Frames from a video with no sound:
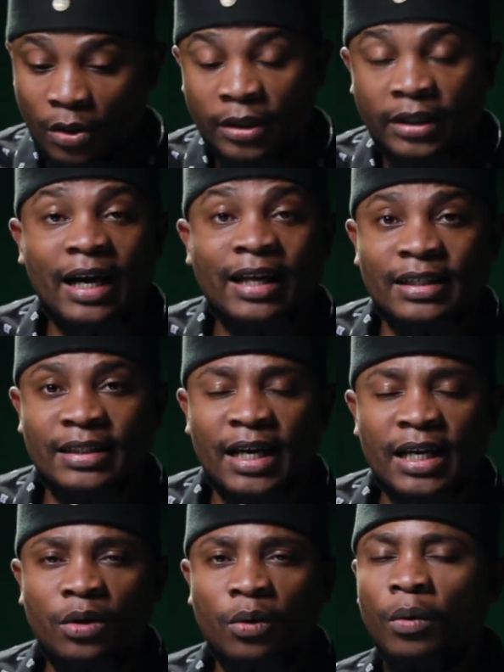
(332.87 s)
on the other
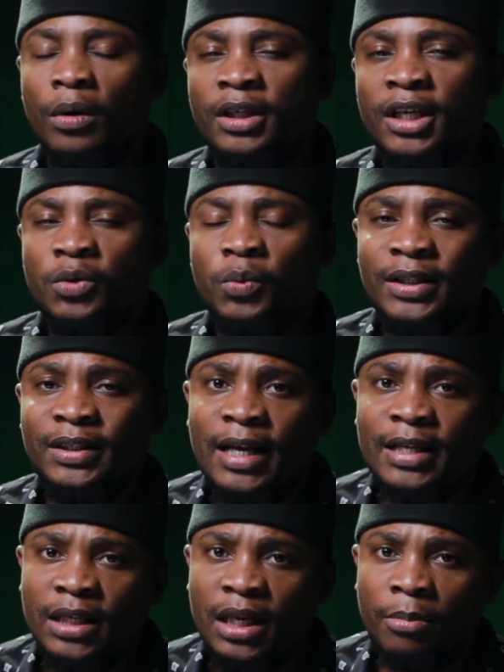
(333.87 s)
side, guess what
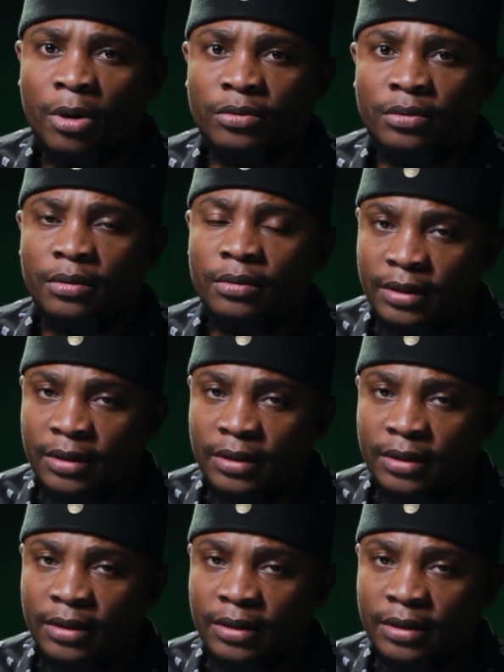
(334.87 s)
that's about?